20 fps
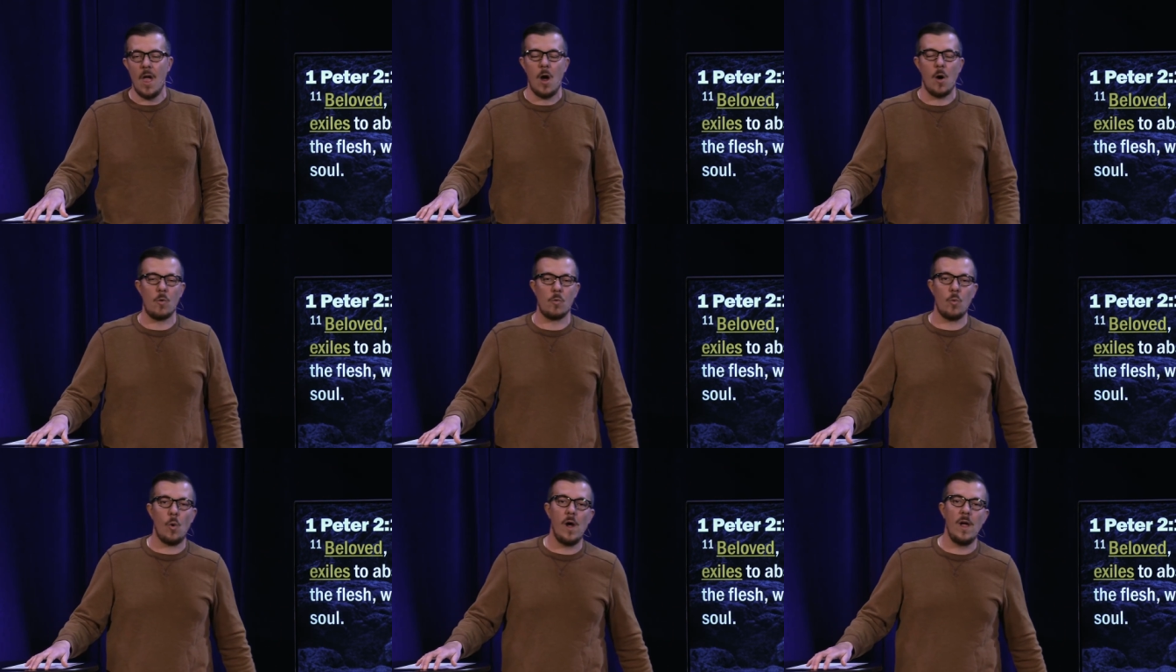
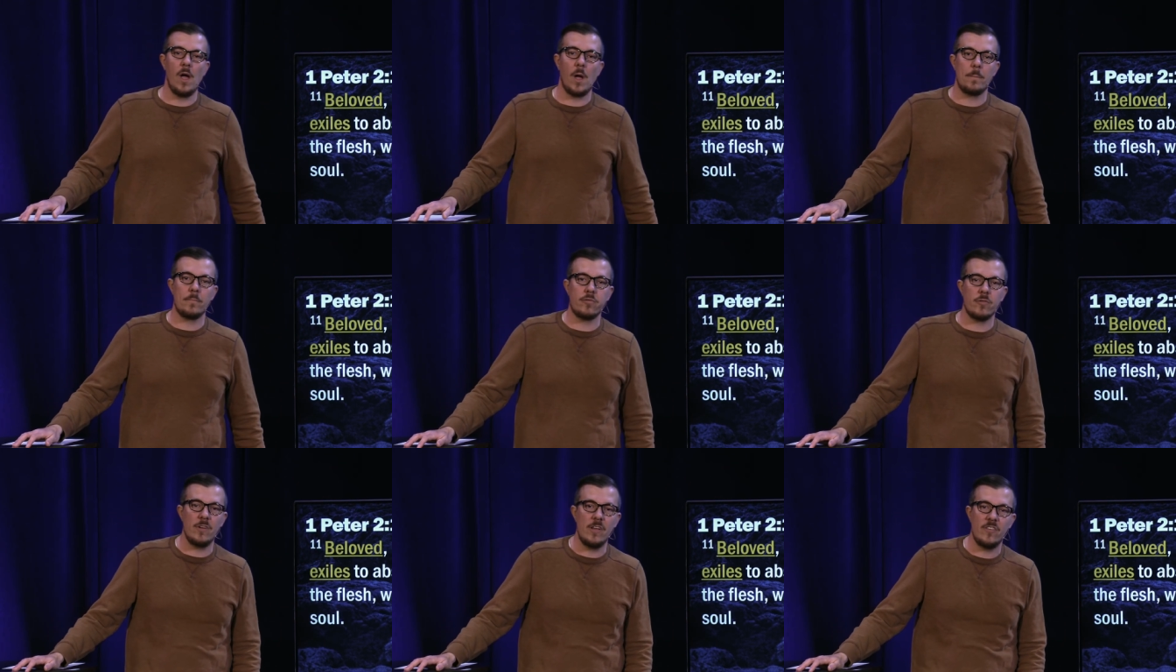a
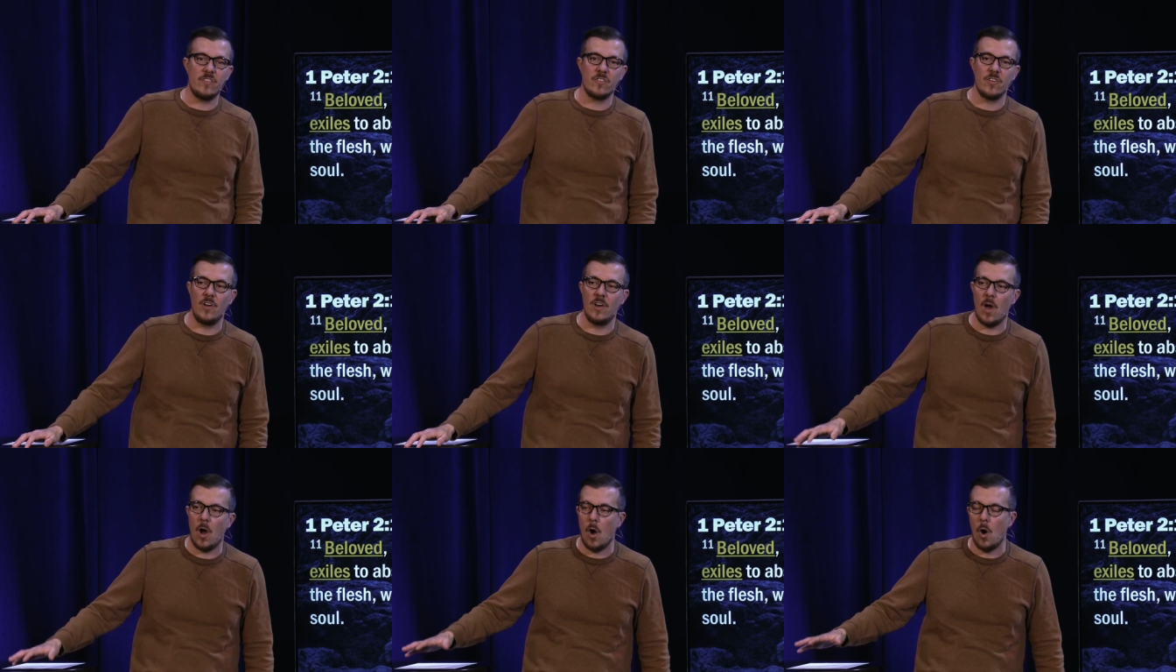royal
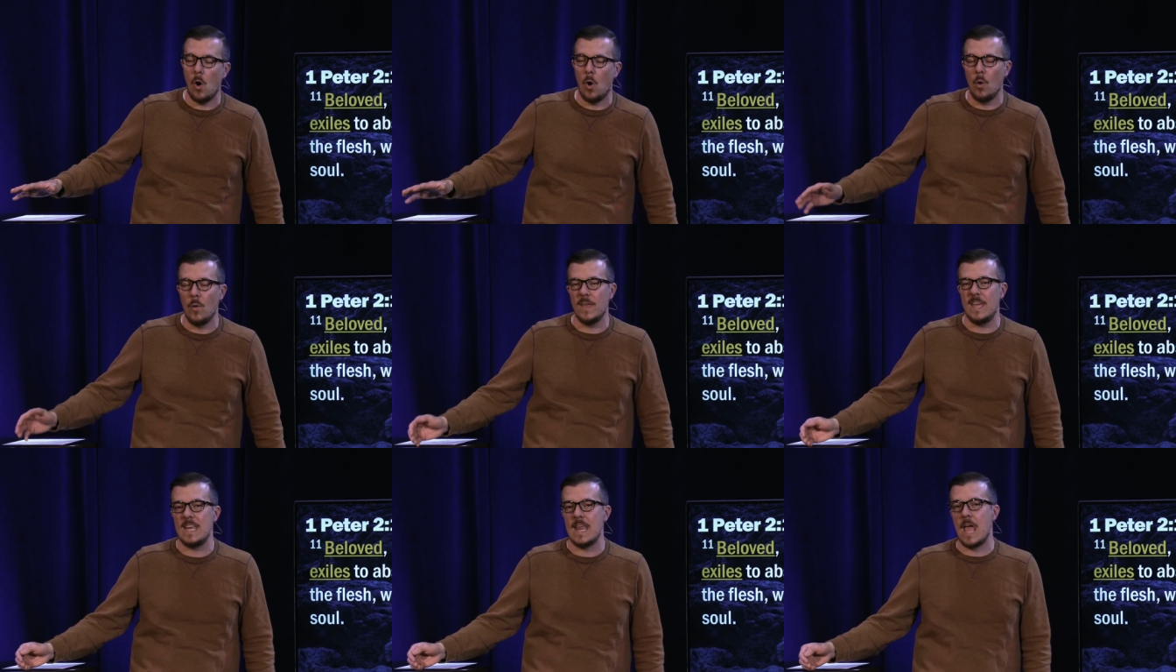priesthood, a
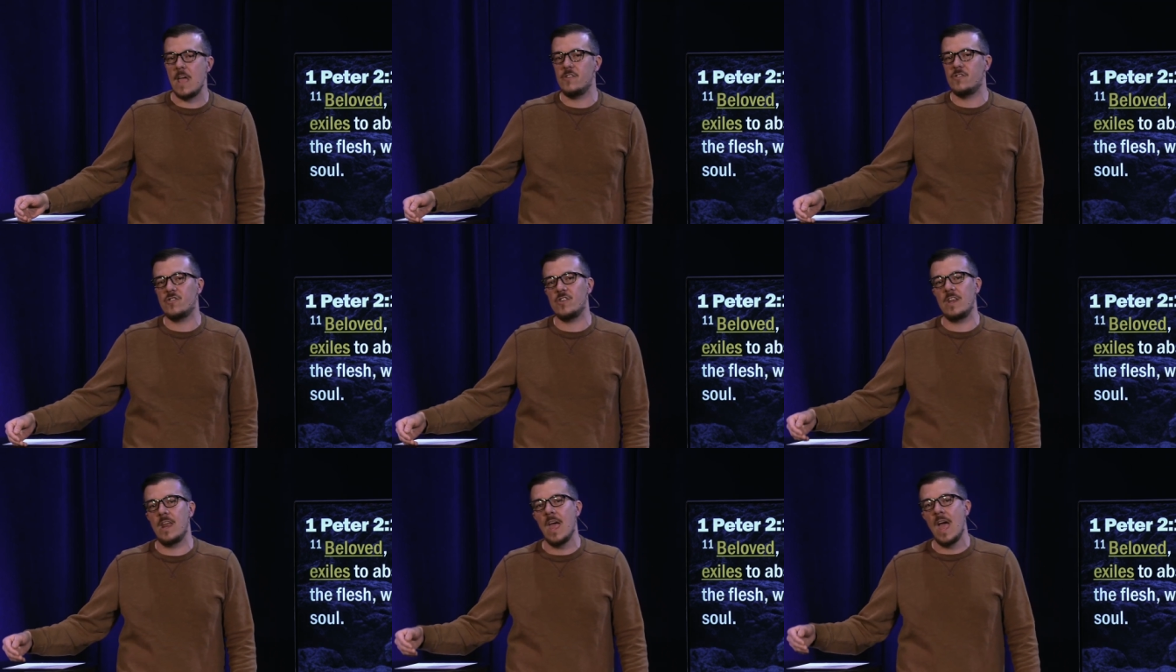holy
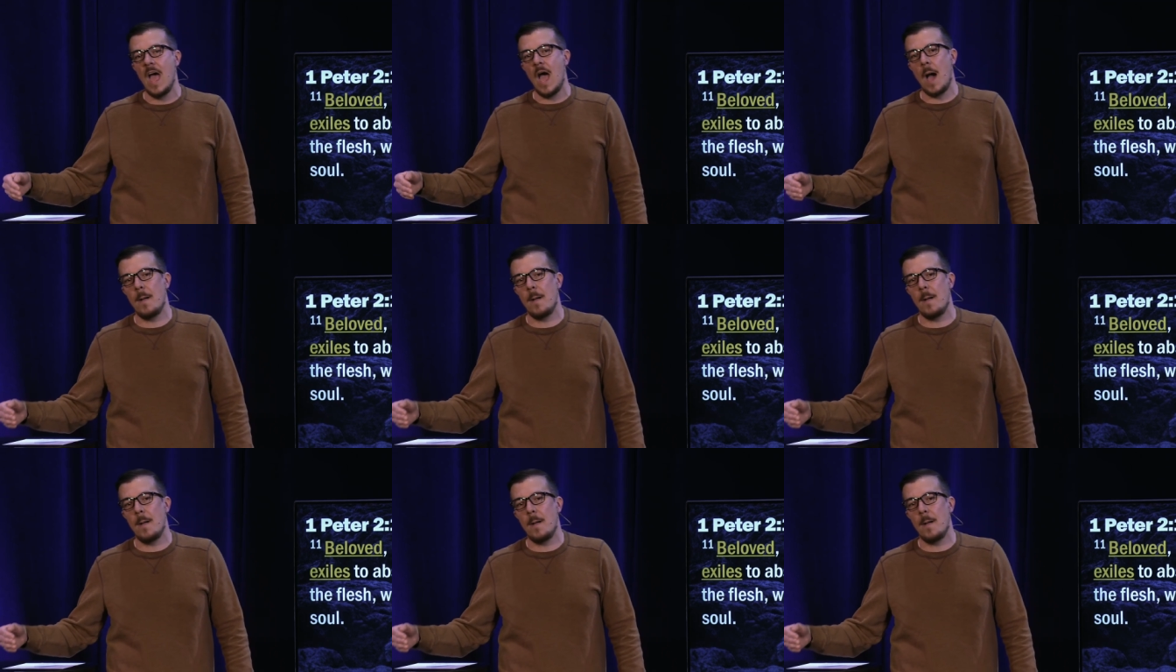nation,